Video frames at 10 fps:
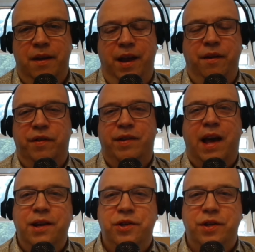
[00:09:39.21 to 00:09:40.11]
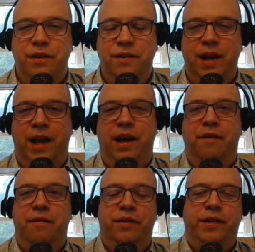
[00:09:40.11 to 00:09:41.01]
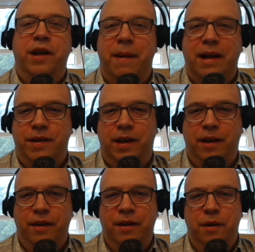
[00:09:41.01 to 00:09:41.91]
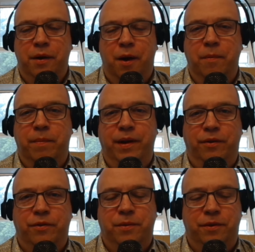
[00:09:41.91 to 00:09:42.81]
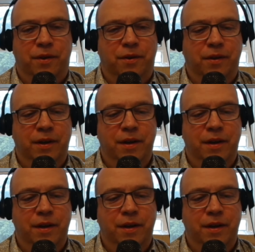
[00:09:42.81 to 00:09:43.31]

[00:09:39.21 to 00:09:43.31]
invitation in cinematic openings to a song.